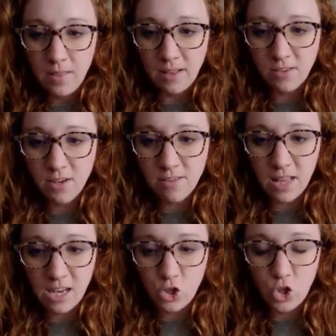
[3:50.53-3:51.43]
That's going to
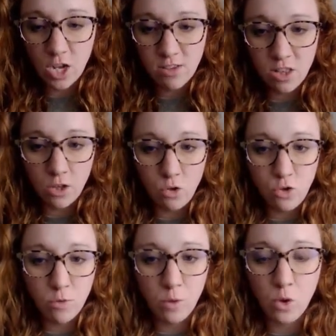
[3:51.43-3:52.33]
select just the
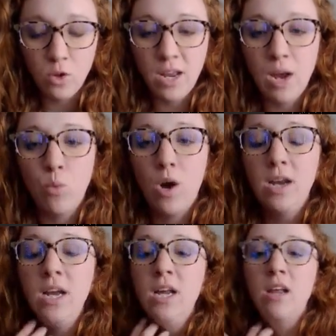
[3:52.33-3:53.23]
YouTube logo that I
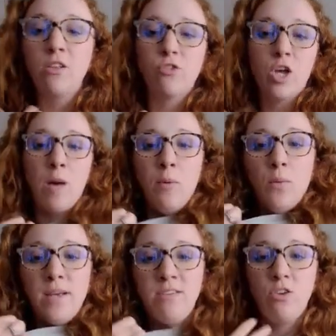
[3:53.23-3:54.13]
want. Now there's a couple
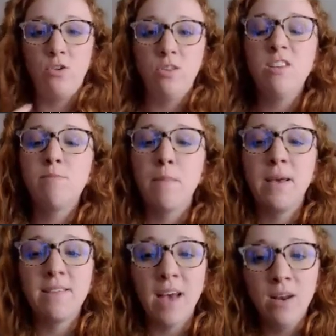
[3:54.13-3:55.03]
ways to do this, but
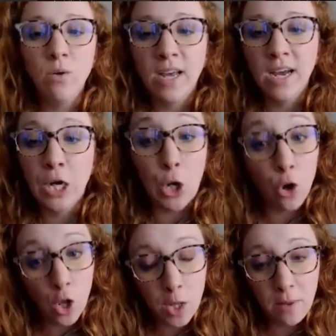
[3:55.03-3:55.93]
because I don't care at
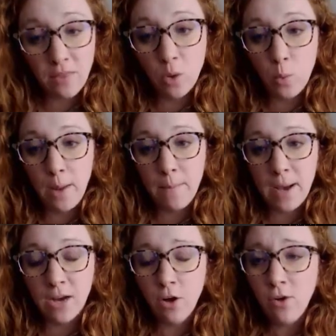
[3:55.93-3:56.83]
all about the white
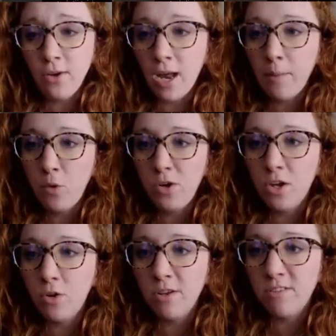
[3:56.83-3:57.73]
background, I'm going to
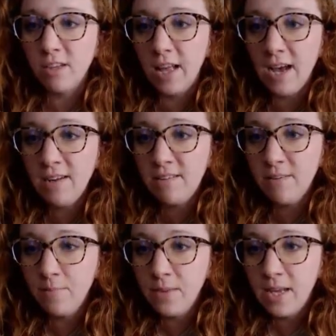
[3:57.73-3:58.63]
go to select
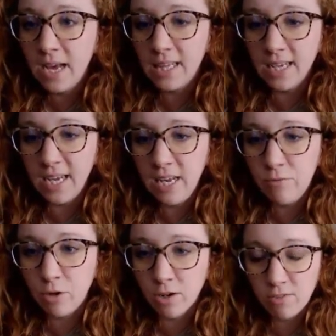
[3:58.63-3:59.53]
and click
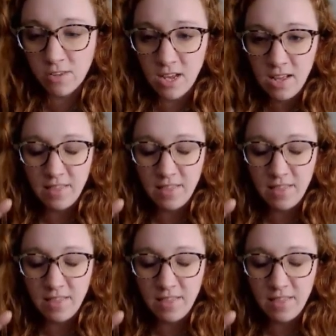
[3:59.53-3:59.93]
inverse.